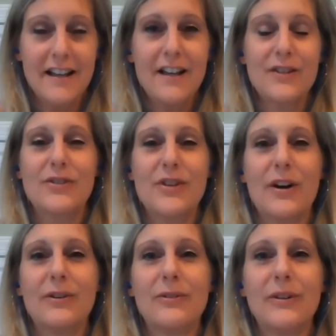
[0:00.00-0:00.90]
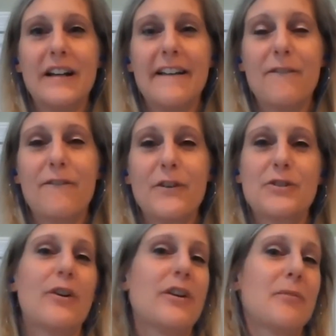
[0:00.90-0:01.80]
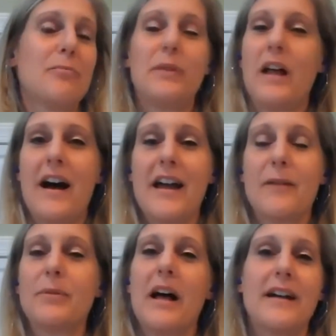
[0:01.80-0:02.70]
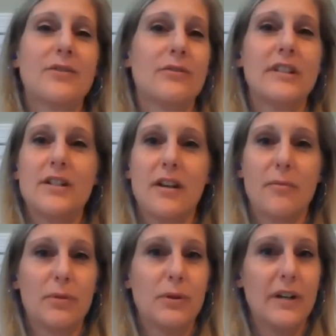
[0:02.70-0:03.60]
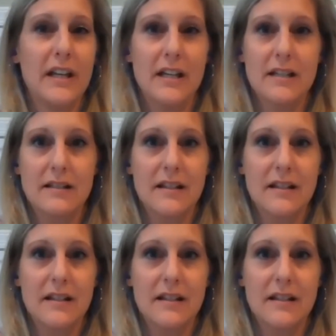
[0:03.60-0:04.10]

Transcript: So first of all, it applies only to employees.